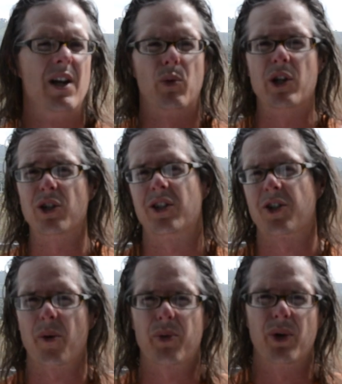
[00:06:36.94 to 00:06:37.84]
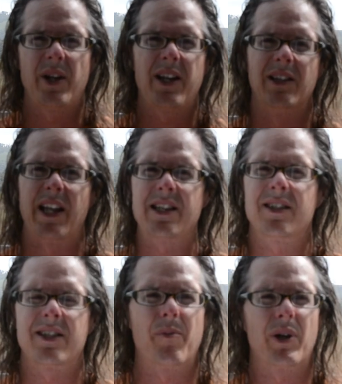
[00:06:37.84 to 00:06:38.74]
We usually start pruning late
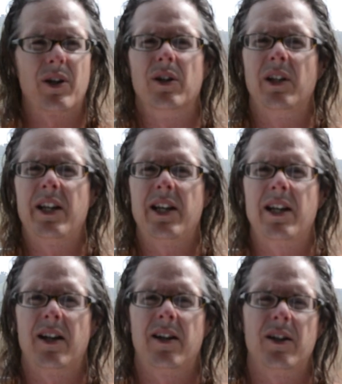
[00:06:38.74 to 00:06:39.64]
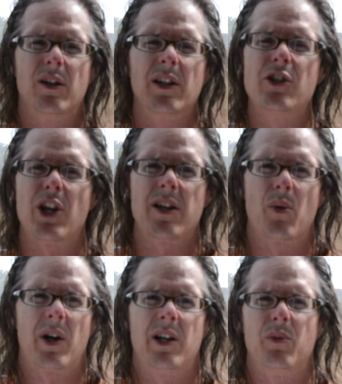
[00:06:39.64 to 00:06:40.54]
December, early
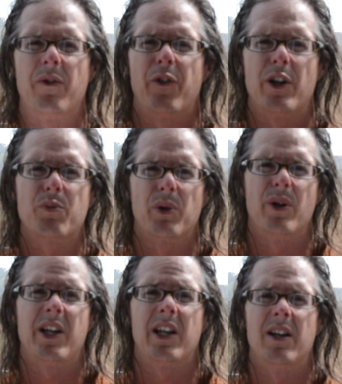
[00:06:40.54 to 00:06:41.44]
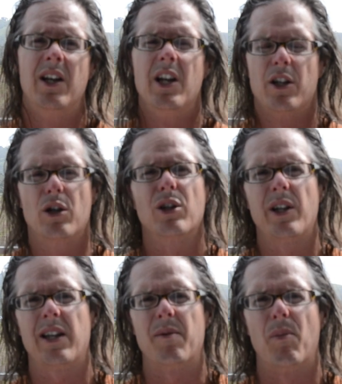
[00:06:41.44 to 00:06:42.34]
January, and we finish pruning
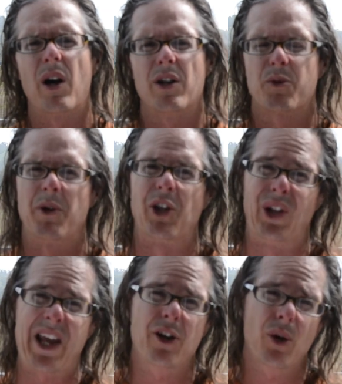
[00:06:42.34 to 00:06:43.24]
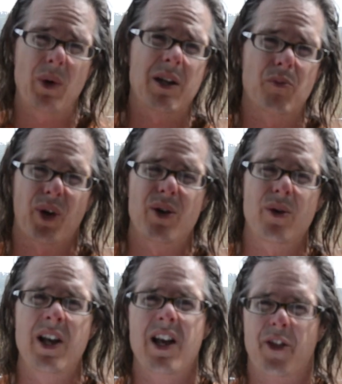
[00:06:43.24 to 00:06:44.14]
usually in March. But the later we can
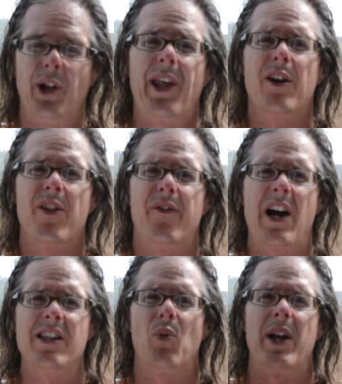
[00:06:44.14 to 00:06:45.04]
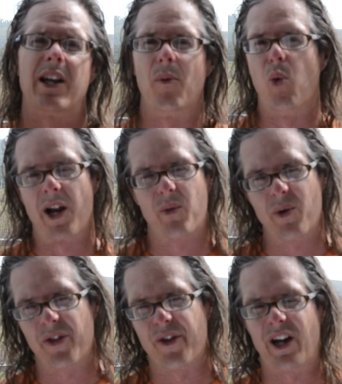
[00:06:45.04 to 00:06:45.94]
prune, the later the vines wake up. Why do we
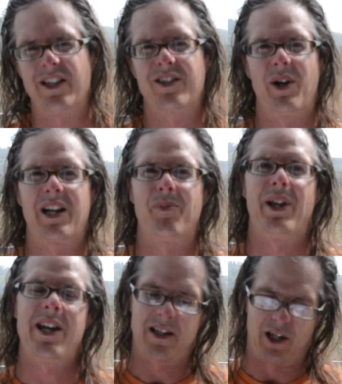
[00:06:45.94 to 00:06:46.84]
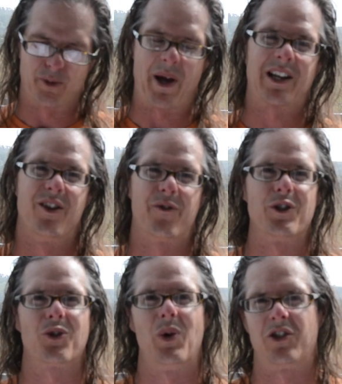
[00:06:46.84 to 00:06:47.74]
want the vines to wake up late? It goes back to the
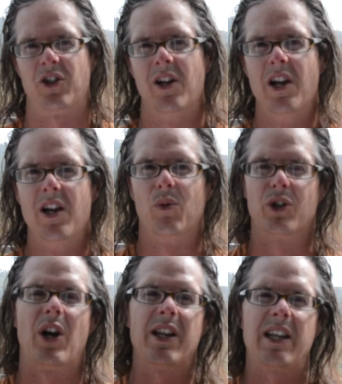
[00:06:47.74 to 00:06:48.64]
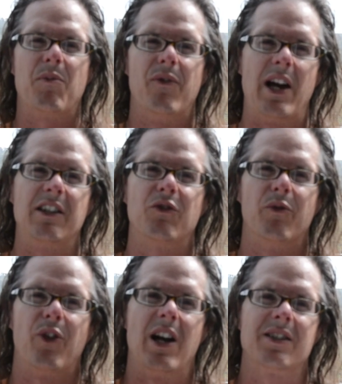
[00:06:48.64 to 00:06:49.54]
first question. We're trying to keep the vines from
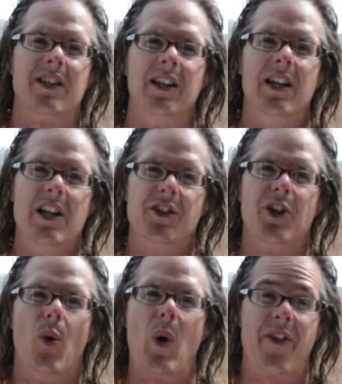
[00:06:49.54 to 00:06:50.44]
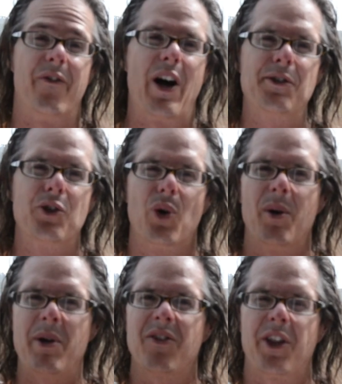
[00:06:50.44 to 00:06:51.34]
frosting. So while the vines are
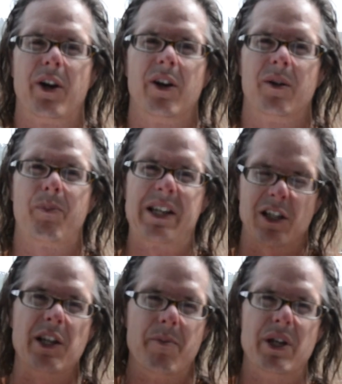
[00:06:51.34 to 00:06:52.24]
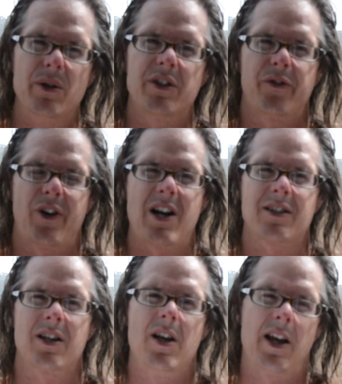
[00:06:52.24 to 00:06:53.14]
dormant, they're basically immune to
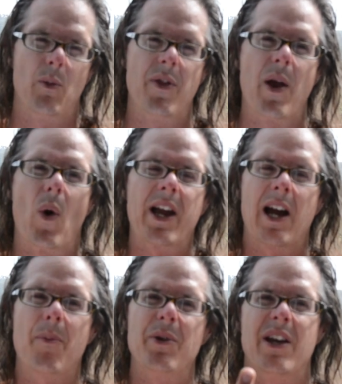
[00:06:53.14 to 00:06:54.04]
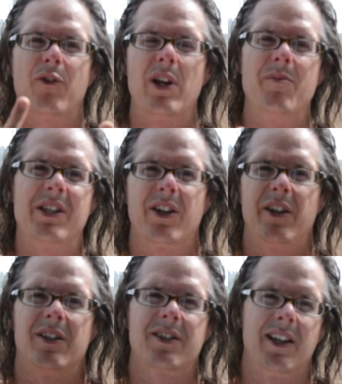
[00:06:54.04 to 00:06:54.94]
frost. And when they wake up and you have green
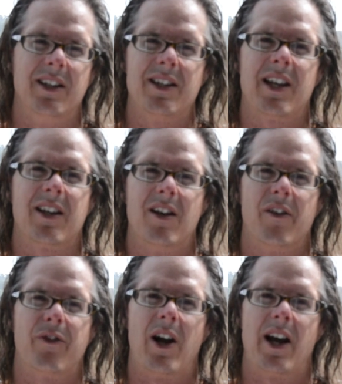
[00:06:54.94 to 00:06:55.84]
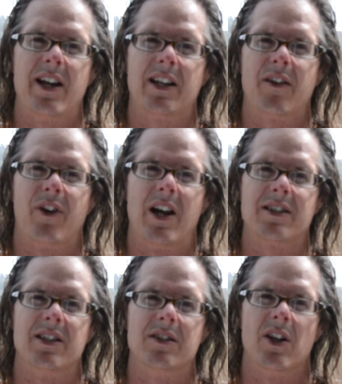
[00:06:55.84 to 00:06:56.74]
material, suddenly they can all fry and get
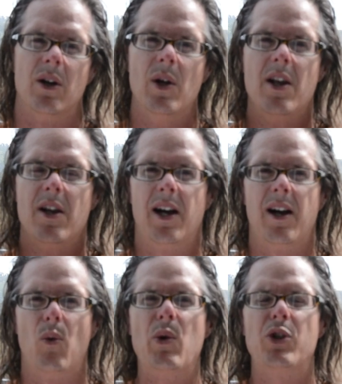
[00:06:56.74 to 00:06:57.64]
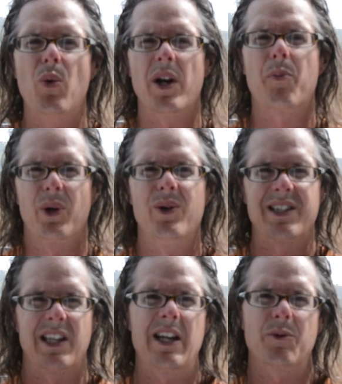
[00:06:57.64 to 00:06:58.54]
frosted. So we do want to prune
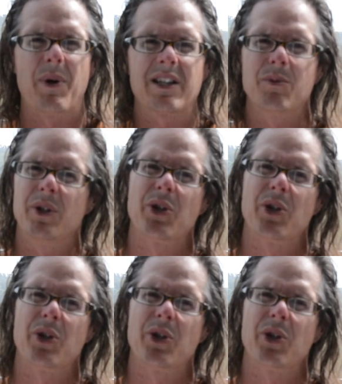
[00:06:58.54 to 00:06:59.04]
as late as possible.